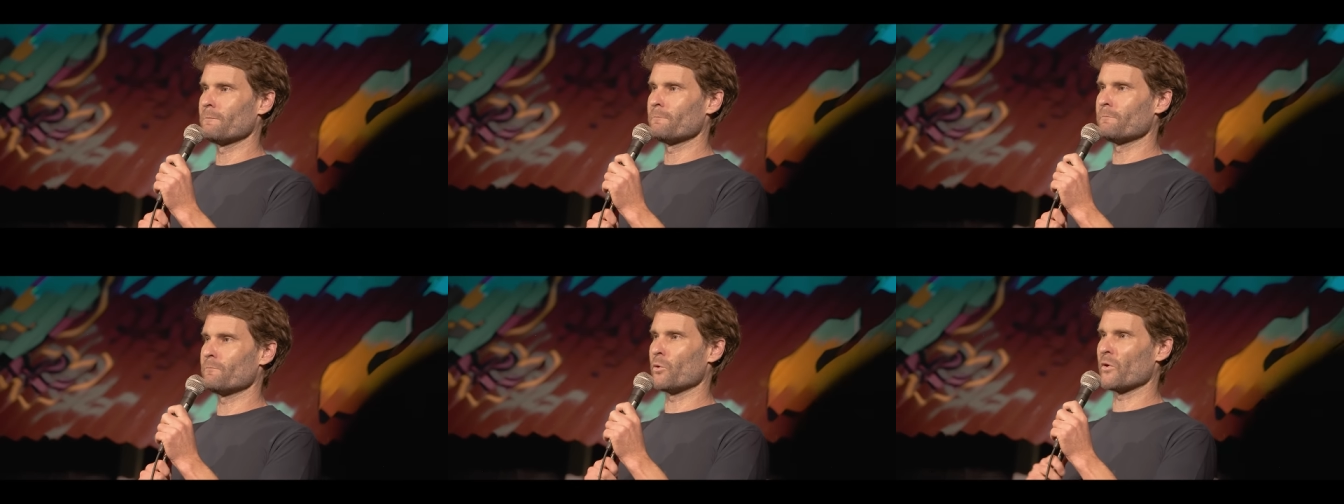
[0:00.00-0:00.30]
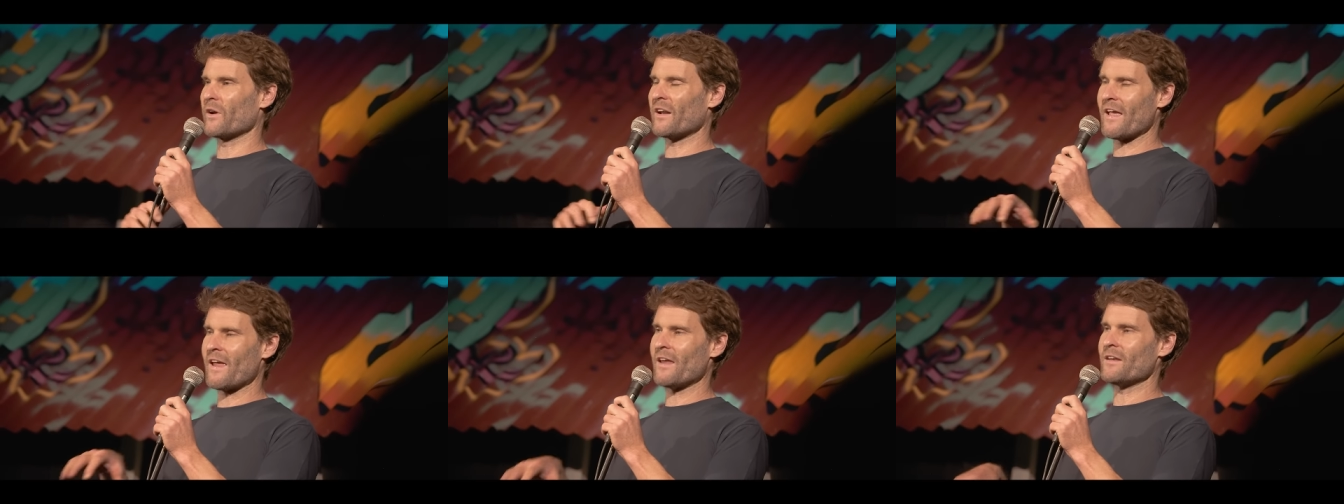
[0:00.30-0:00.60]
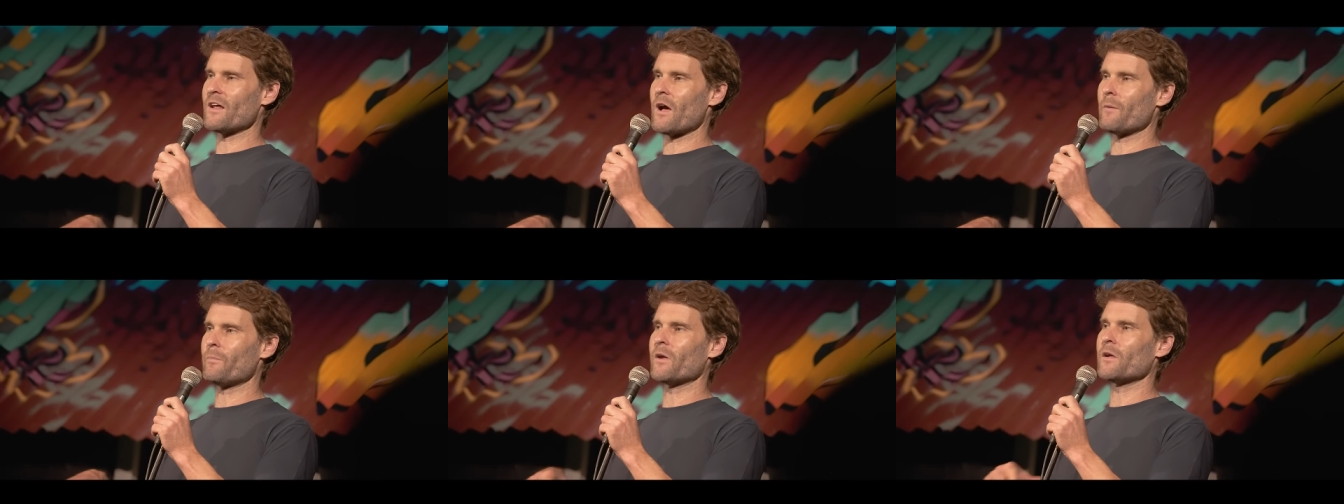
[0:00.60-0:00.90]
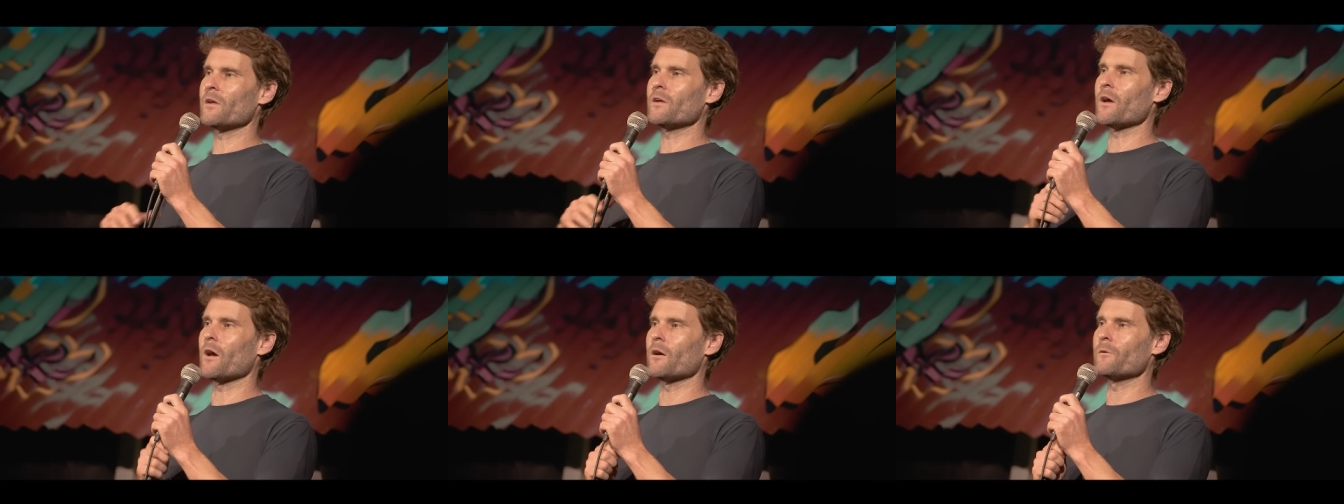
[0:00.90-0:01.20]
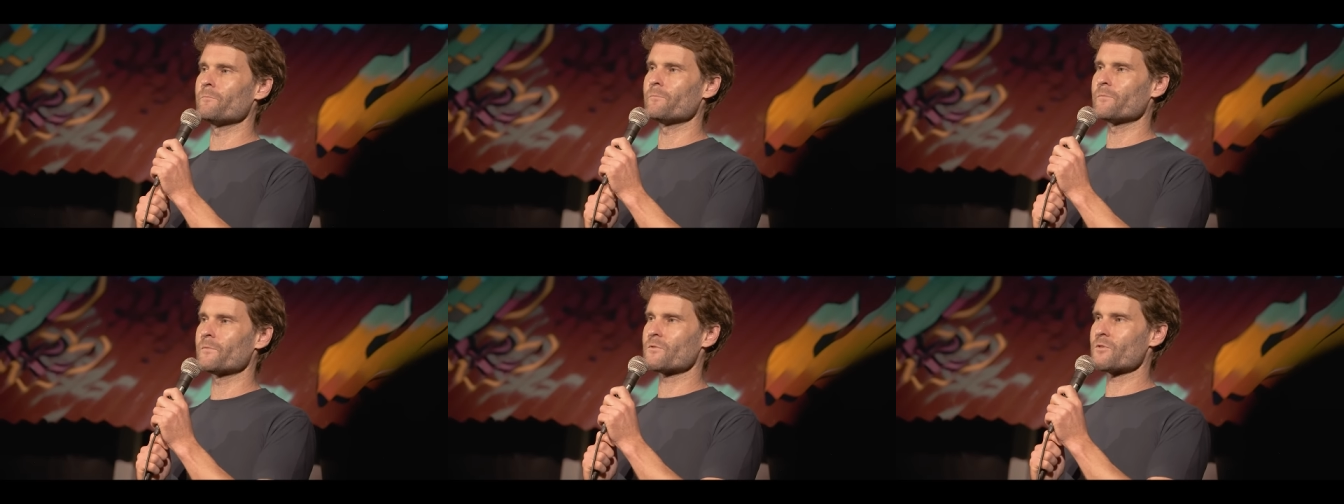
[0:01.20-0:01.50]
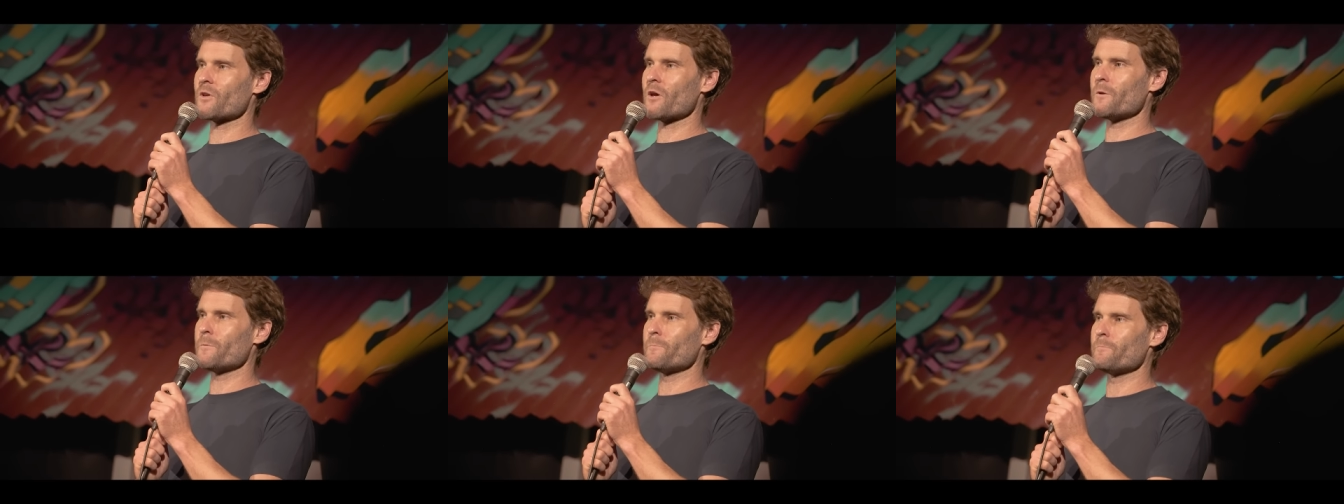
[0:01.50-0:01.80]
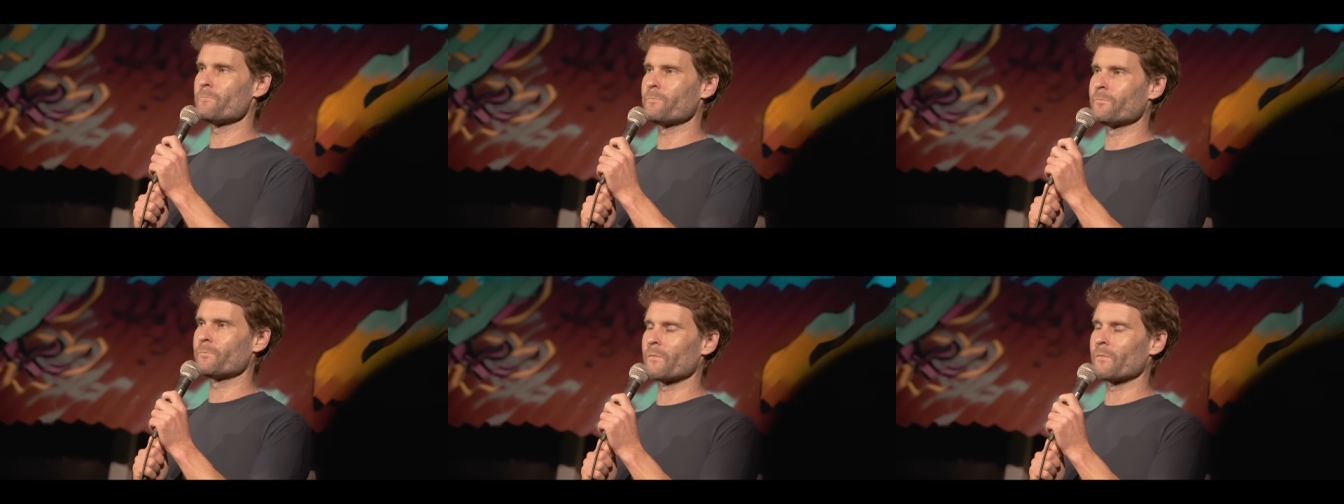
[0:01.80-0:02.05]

But we're going to end up here. So